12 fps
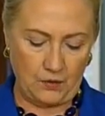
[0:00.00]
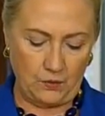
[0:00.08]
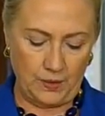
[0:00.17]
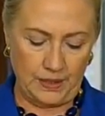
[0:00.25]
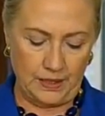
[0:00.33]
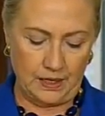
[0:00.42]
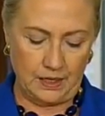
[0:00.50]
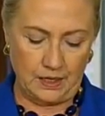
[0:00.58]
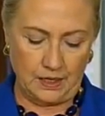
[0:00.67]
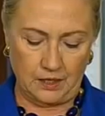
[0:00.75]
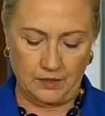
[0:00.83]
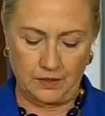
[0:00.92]
we
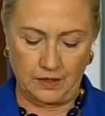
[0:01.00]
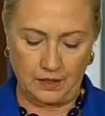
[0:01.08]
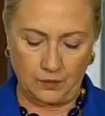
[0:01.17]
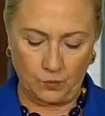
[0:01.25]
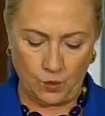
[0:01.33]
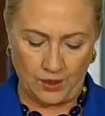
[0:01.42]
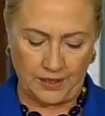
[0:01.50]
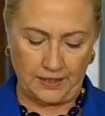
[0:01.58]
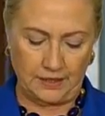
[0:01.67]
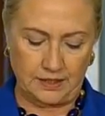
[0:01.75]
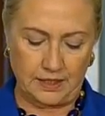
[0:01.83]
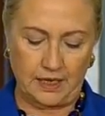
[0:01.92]
are
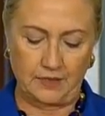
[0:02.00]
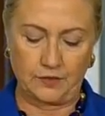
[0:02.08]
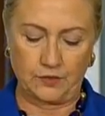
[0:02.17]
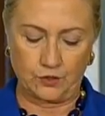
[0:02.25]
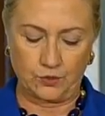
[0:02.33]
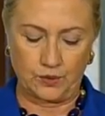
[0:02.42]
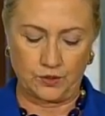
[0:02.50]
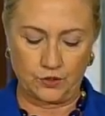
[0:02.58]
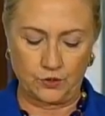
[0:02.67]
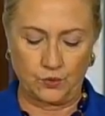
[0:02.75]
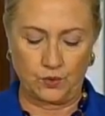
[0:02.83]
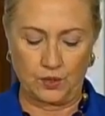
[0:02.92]
working together to
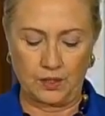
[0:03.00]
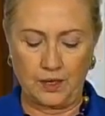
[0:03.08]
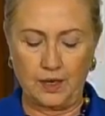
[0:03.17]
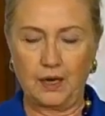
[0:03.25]
ensure